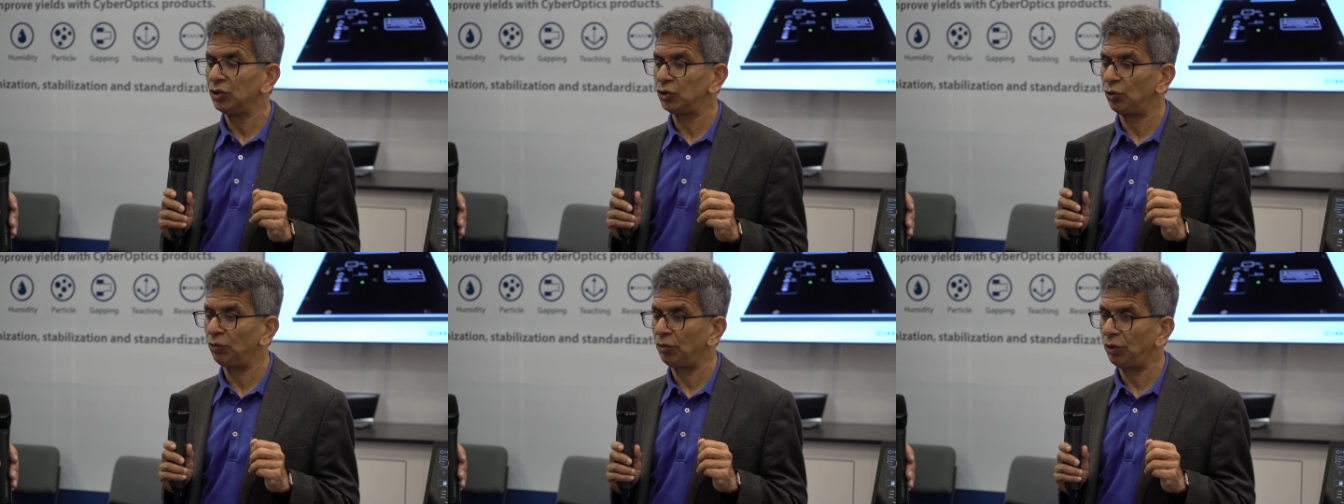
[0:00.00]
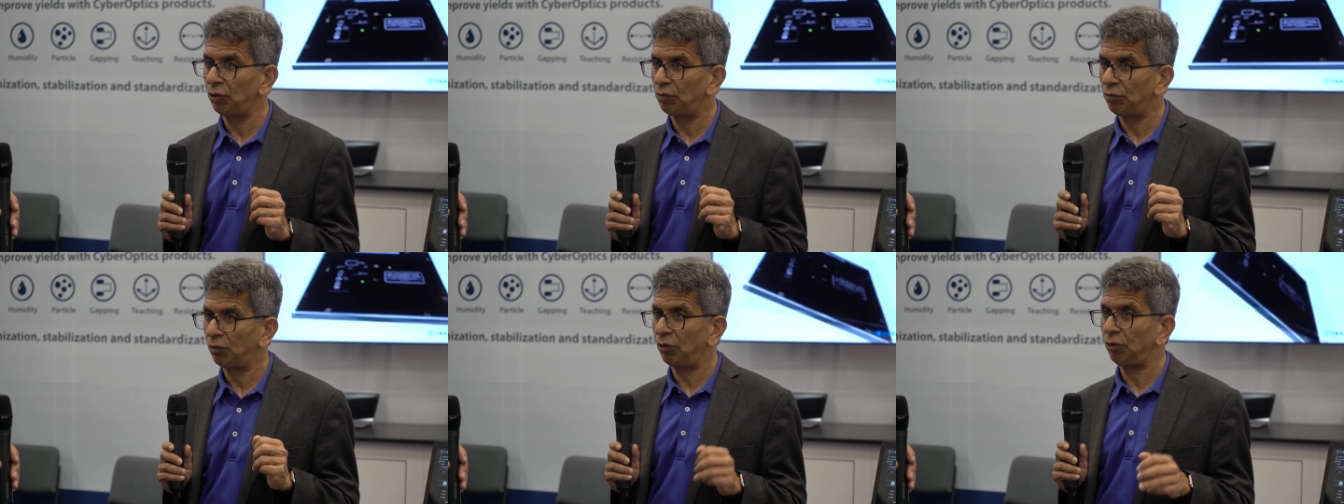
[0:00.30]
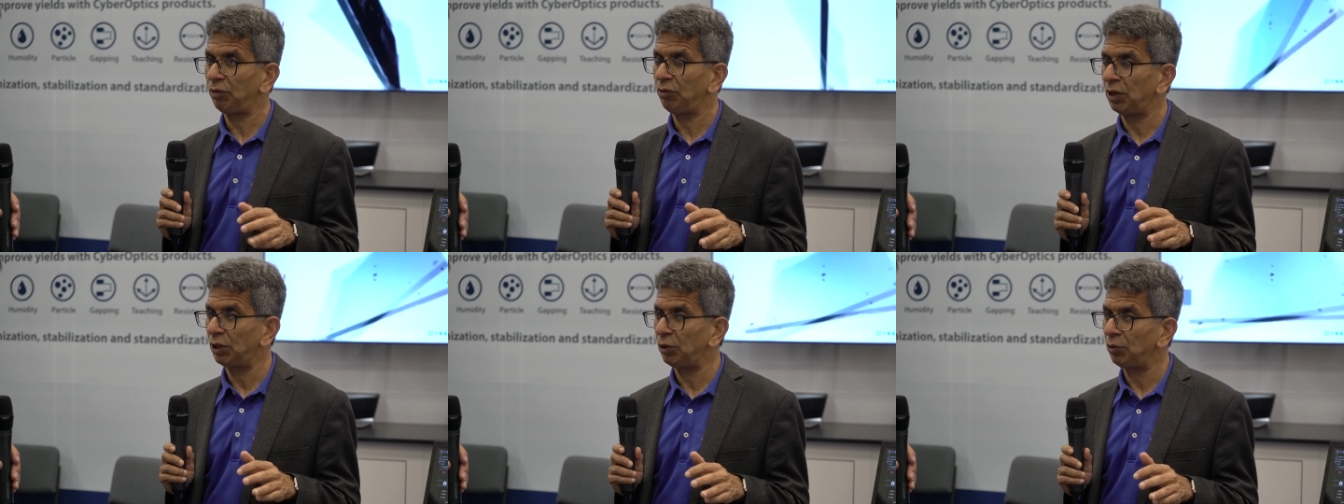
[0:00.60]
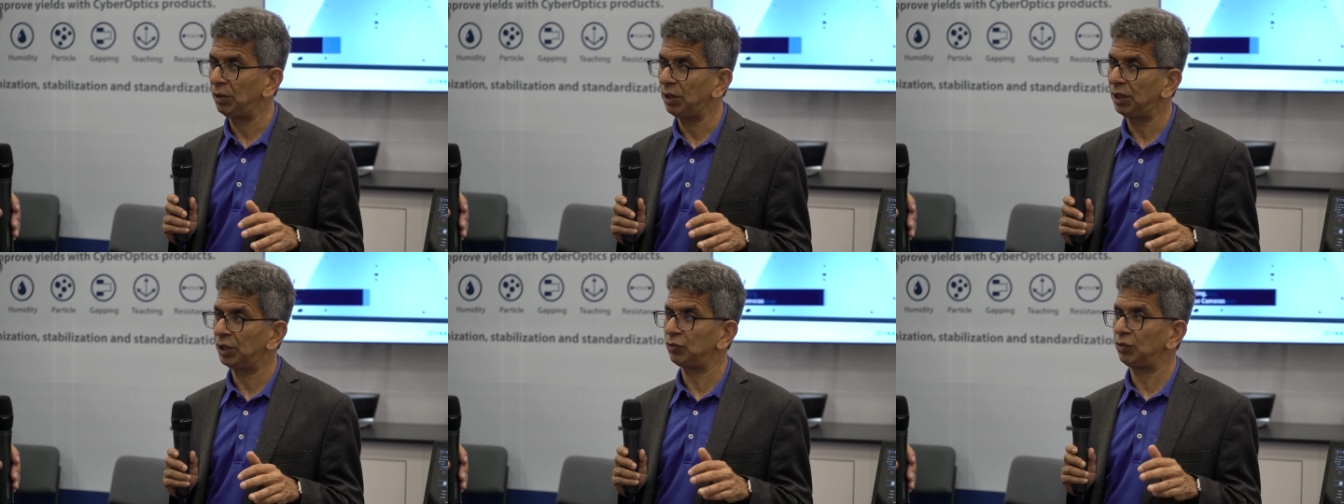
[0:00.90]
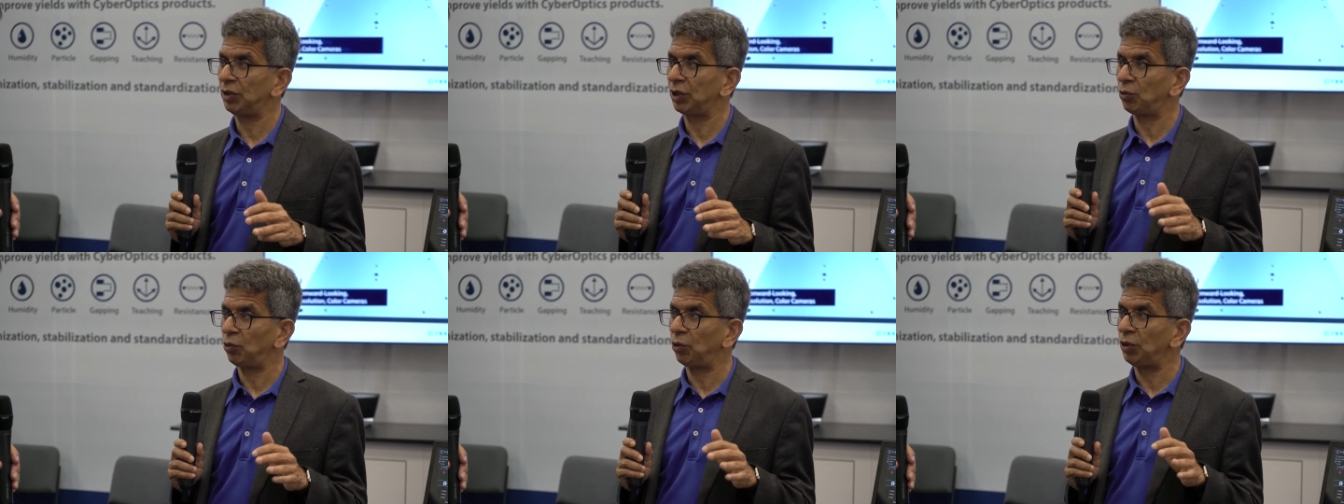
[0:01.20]
So what we are doing is we
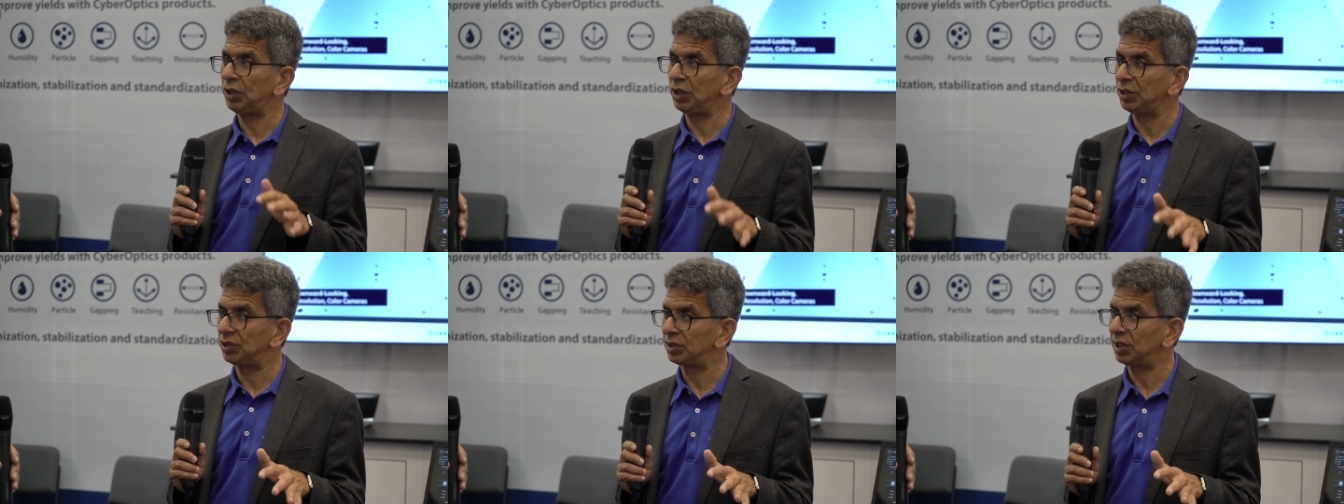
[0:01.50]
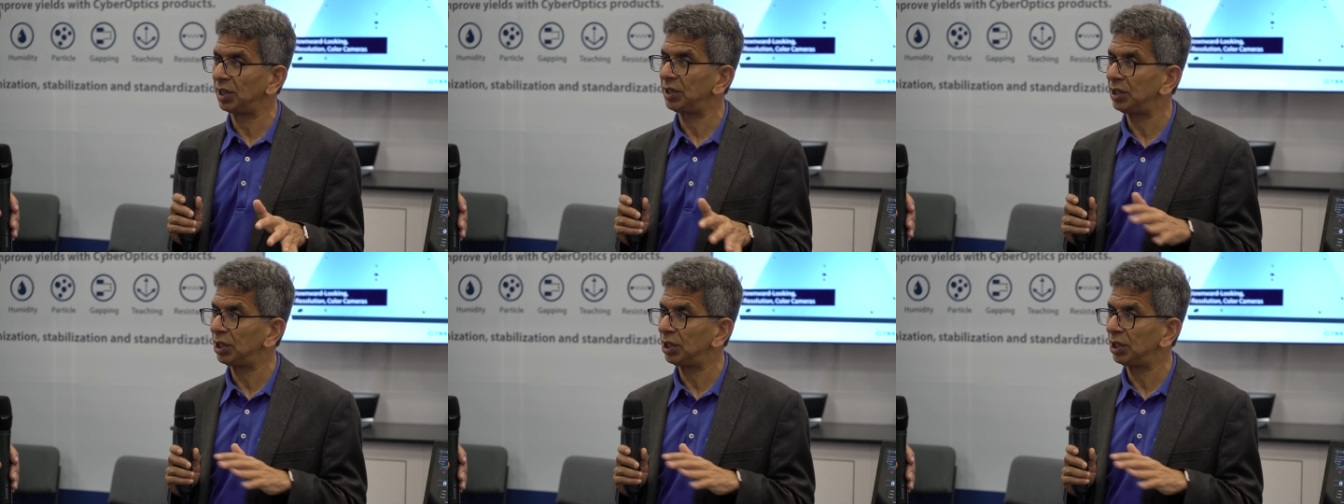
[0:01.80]
are going inside